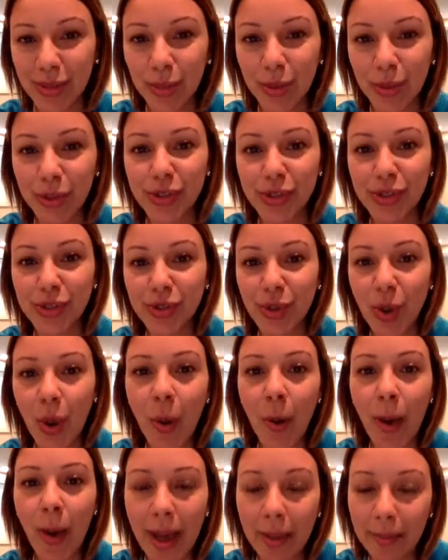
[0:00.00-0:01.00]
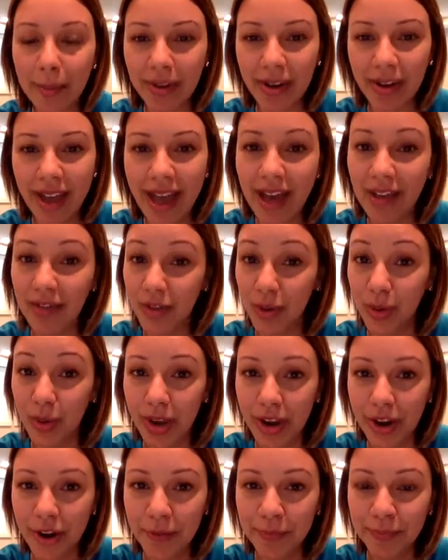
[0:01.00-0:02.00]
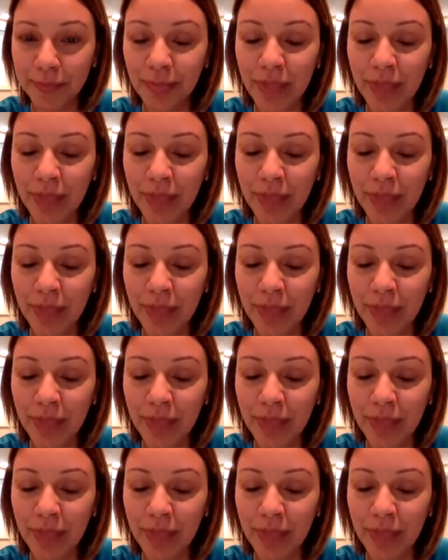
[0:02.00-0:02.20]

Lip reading: We're so happy to have you here.